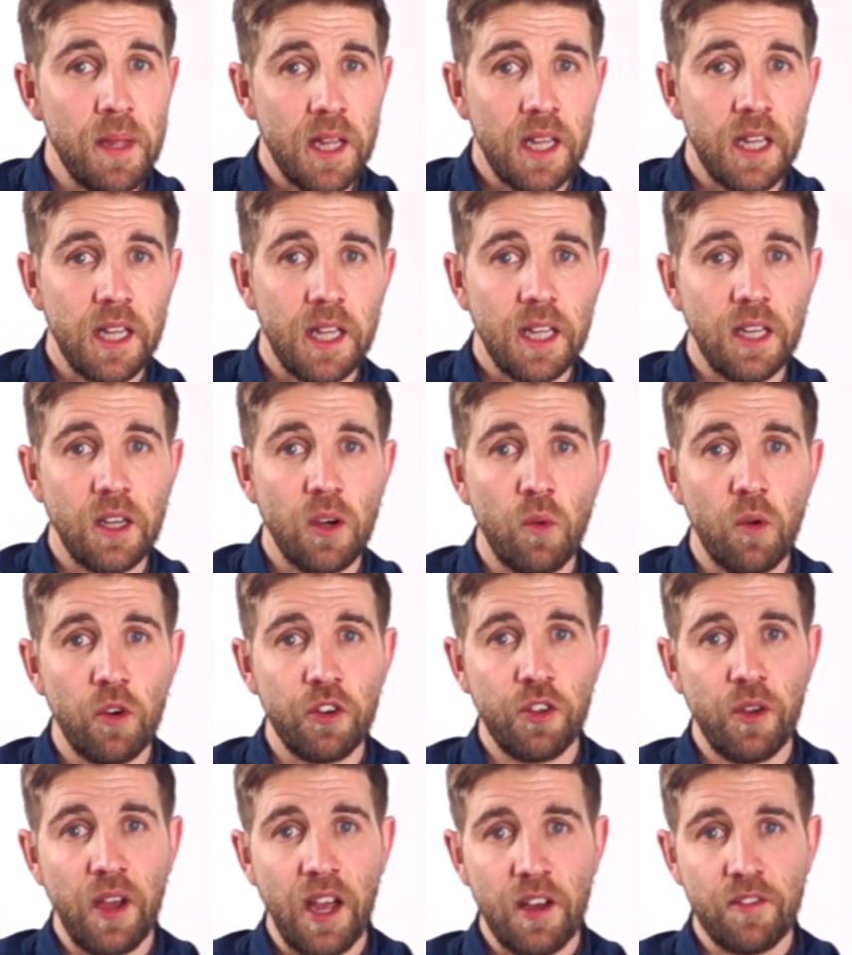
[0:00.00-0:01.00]
picking
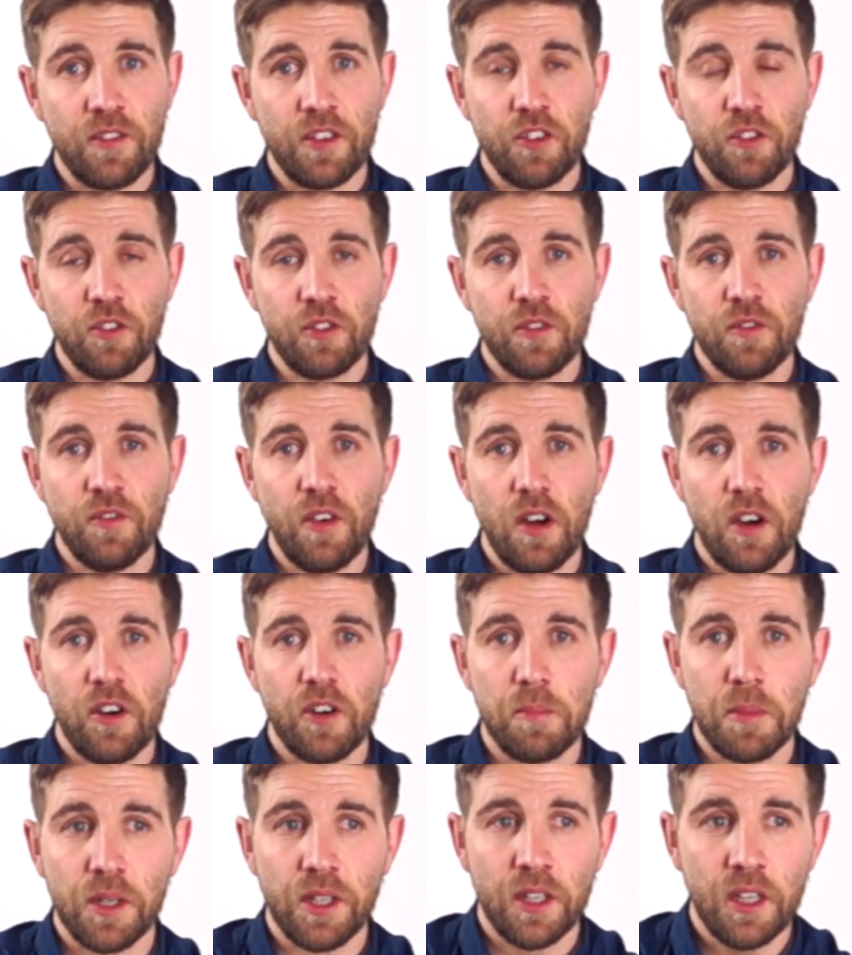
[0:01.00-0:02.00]
what you have in your
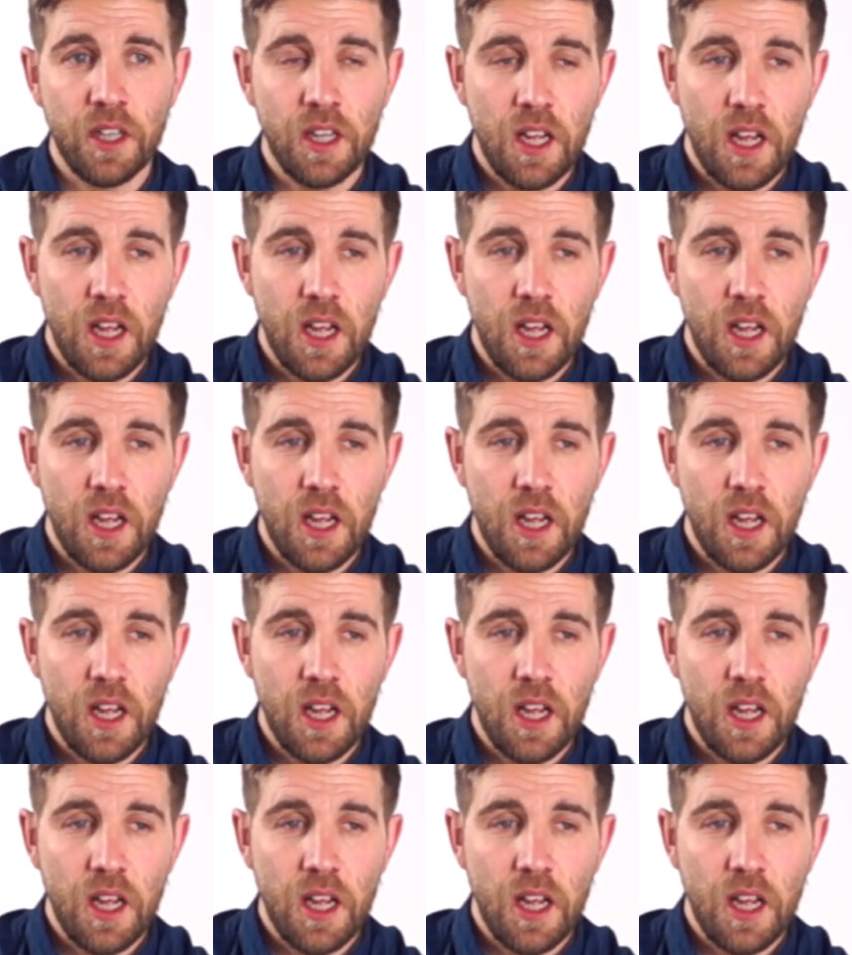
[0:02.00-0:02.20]
environment.